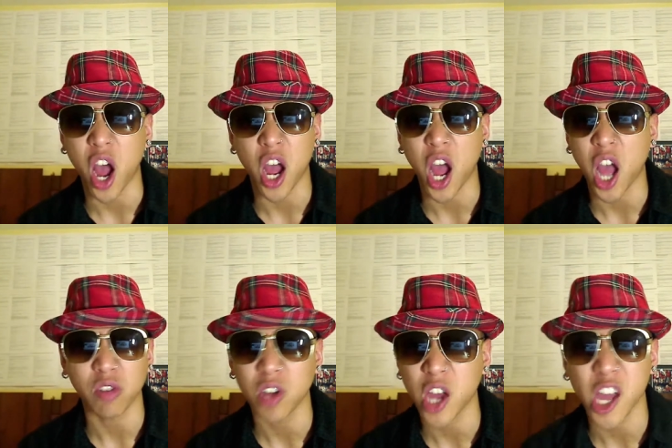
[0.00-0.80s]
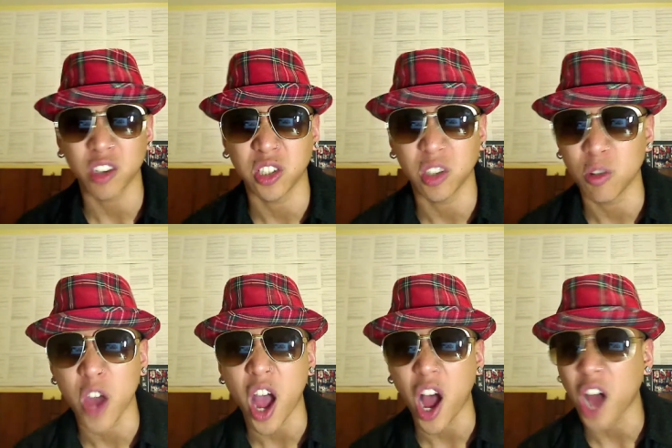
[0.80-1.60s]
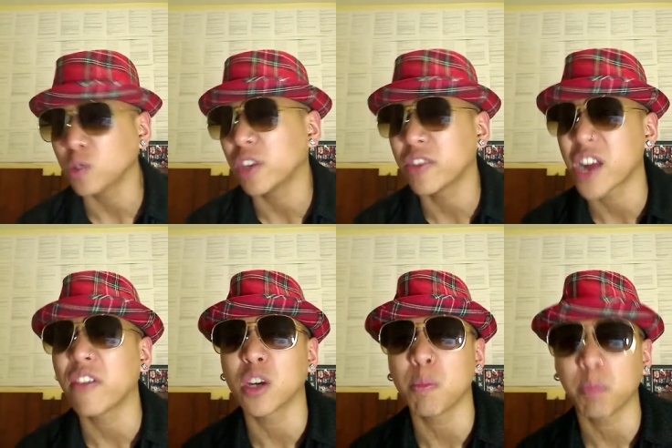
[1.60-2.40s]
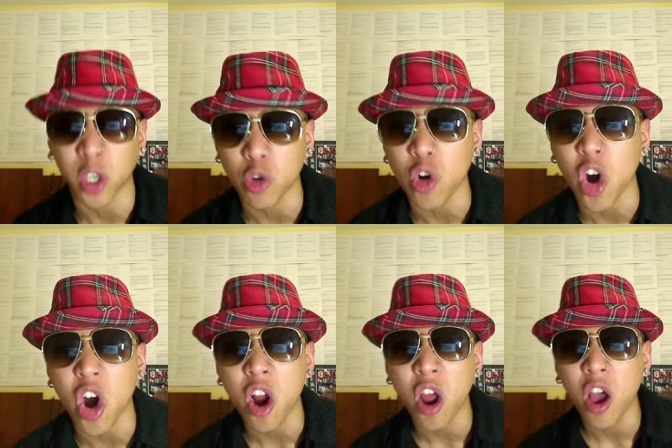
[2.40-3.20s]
I, I don't know how to do that. I don't even have a computer.